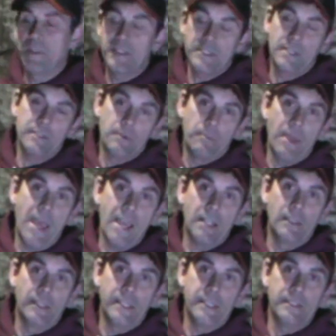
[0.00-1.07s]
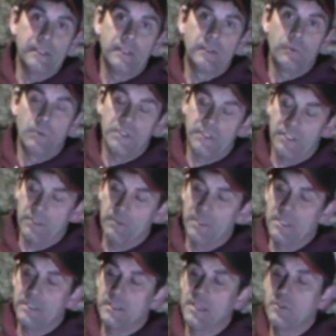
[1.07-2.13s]
this has a backlight, which this one
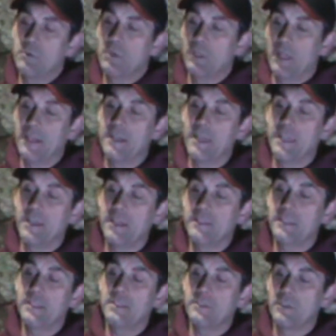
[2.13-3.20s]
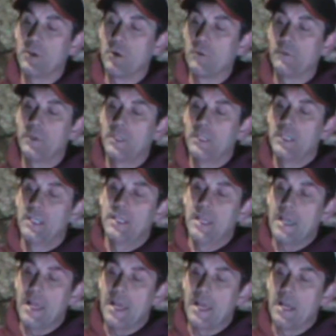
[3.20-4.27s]
doesn't. I do a lot of night hunting, so
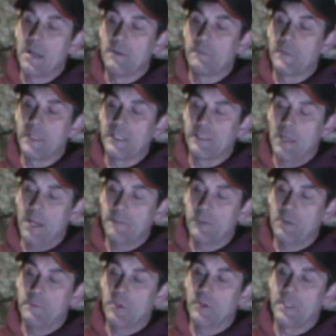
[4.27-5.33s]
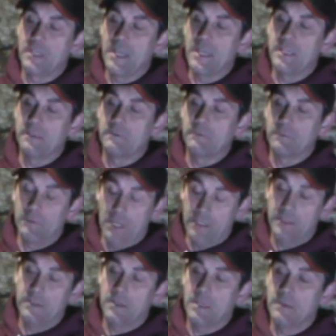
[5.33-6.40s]
at times I'll be out at night,
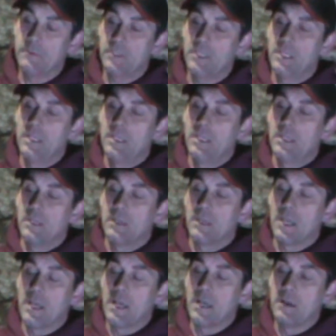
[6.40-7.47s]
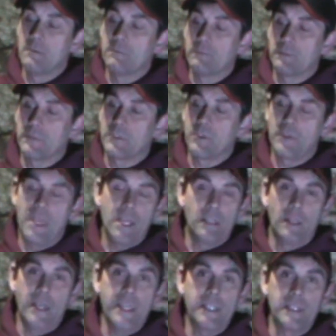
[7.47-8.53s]
lots of times. So that
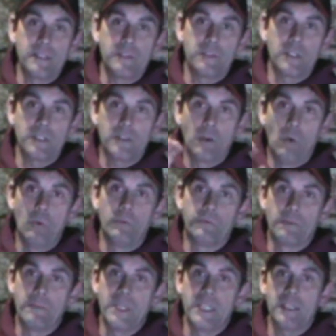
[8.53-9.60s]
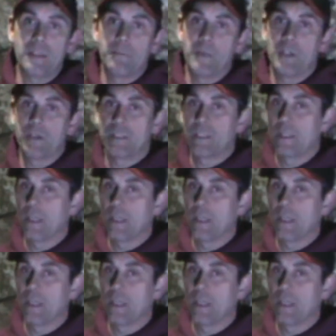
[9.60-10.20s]
light is just gold for me compared to